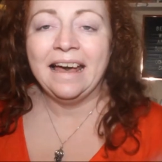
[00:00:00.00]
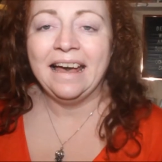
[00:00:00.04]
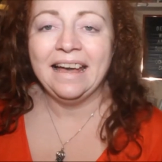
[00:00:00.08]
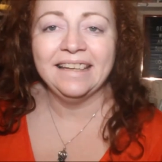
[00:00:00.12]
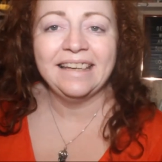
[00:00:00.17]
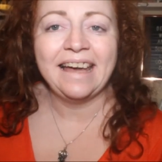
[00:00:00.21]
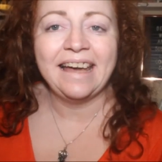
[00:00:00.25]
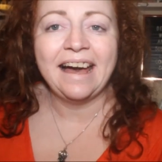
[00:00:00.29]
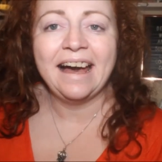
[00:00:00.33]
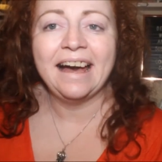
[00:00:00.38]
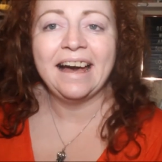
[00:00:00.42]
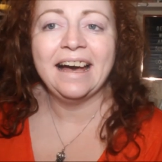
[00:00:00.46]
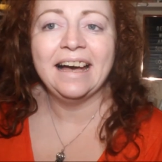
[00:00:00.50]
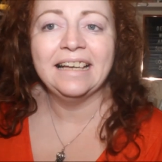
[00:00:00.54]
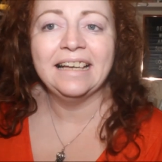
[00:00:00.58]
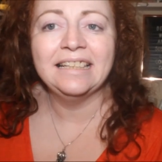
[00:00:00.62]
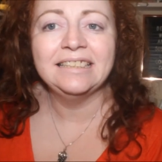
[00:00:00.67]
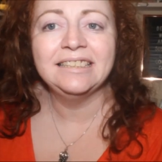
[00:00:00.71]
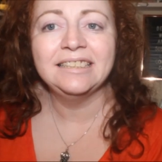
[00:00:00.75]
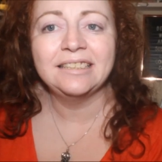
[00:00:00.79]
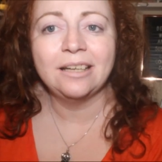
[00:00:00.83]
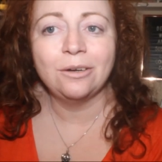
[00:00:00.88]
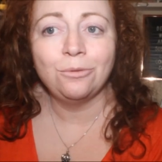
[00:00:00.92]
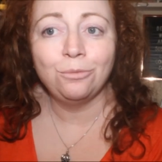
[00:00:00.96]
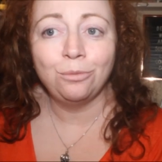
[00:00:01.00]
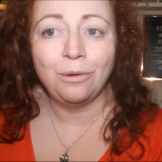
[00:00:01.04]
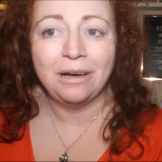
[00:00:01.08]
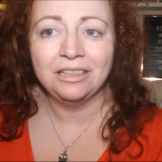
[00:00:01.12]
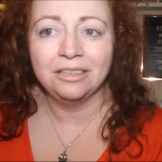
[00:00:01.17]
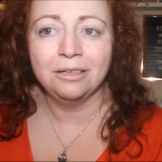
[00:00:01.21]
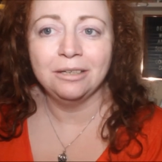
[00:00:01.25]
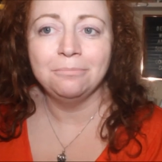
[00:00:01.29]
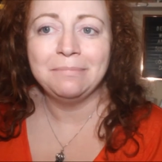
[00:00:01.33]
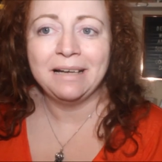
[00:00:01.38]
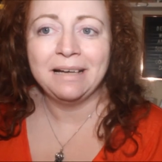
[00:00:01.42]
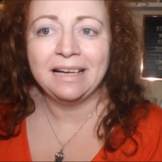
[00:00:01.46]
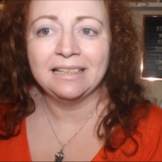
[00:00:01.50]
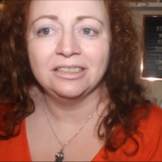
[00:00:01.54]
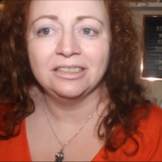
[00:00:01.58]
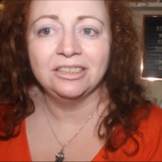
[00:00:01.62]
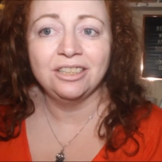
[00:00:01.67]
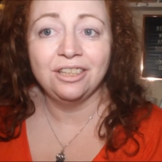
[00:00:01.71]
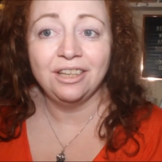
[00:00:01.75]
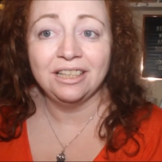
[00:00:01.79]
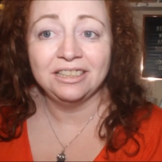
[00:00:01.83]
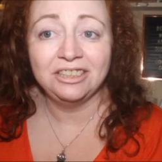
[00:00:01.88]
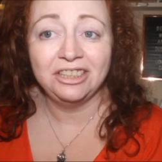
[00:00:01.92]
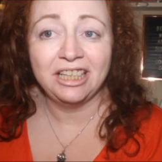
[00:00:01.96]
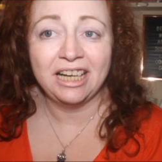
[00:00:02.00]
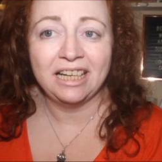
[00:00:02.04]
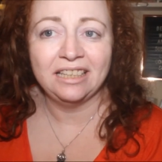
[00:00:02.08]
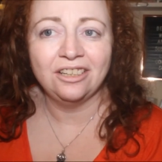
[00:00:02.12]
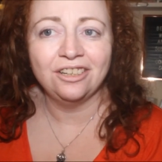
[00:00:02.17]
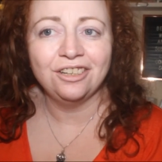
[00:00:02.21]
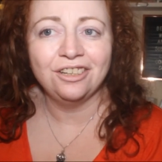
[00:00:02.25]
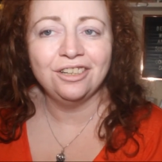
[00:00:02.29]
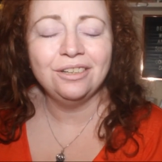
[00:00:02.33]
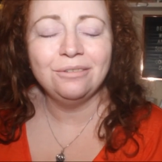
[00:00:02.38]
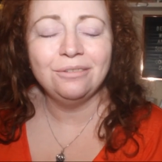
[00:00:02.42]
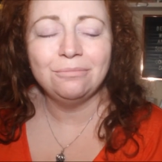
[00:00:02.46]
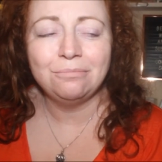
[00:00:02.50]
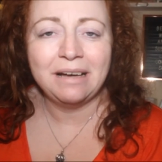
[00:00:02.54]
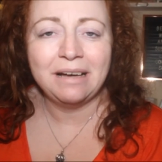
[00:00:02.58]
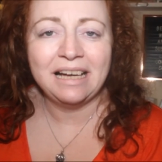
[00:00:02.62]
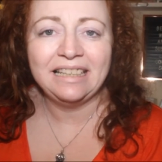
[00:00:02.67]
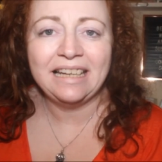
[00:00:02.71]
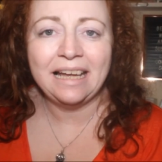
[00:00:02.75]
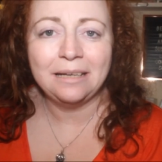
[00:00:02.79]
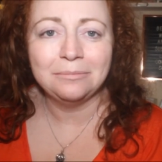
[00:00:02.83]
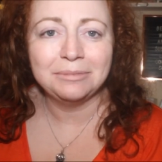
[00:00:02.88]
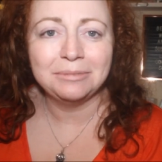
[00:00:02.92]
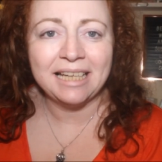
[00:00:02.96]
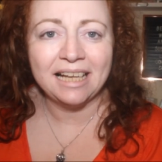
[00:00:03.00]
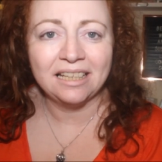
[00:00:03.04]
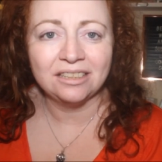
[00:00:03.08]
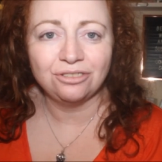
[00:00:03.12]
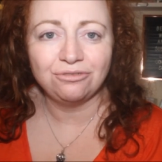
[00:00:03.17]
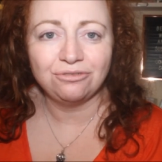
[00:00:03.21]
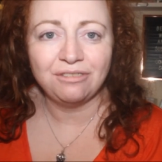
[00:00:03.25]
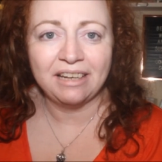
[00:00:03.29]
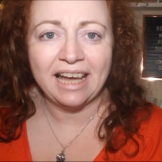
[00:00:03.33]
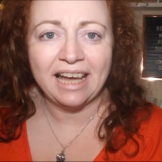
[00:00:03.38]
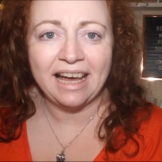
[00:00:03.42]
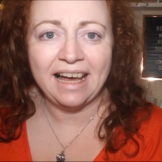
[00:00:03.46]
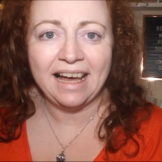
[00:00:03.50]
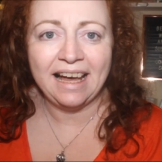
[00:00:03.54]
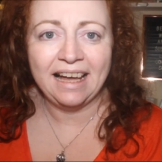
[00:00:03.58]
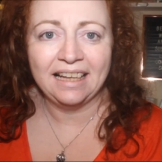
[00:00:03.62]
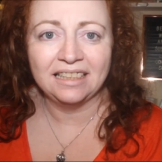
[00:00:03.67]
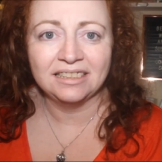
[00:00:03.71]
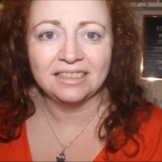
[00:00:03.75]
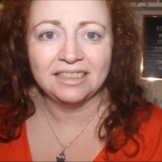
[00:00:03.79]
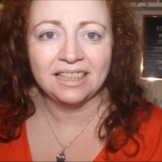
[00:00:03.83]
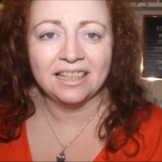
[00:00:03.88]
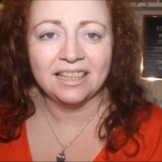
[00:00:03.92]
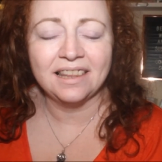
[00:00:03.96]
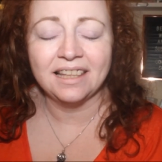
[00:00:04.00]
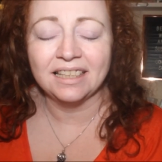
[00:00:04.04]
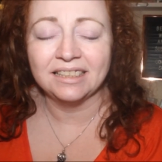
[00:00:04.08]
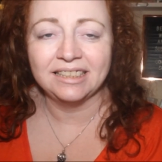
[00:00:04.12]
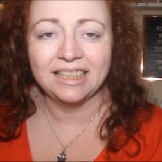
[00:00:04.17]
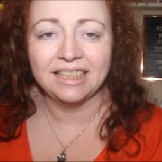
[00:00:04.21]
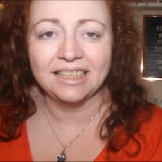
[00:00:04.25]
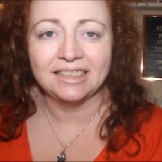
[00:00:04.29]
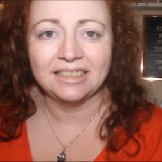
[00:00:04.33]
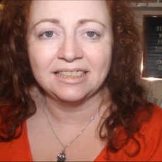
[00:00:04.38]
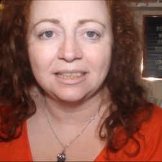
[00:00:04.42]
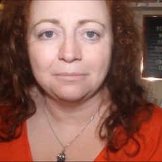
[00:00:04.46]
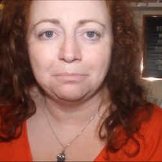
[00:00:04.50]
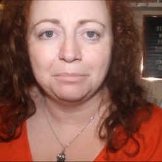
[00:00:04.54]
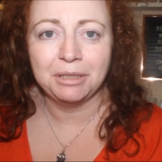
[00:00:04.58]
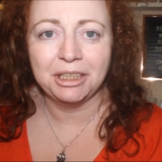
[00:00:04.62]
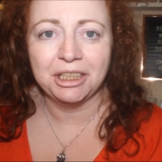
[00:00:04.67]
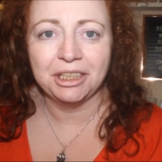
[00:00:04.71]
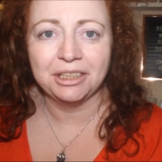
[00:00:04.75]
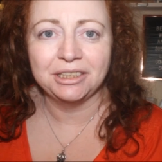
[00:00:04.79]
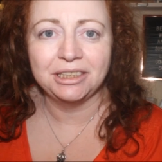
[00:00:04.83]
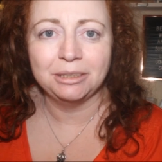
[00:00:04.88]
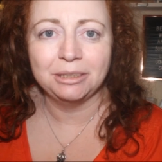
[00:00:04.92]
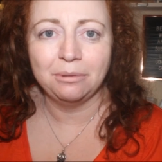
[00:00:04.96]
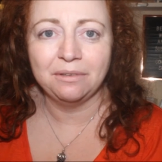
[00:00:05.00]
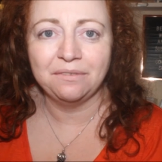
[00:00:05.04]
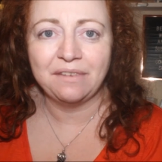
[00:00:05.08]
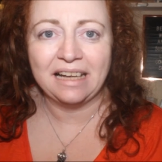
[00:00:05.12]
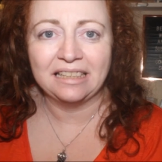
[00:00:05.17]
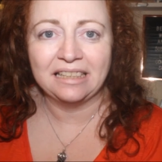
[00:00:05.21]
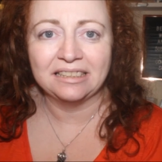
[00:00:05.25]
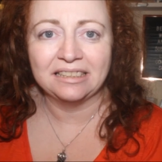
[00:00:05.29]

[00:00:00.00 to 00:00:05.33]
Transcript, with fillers: Hey guys, welcome back to the channel. My name's Andrea and this is Beauty with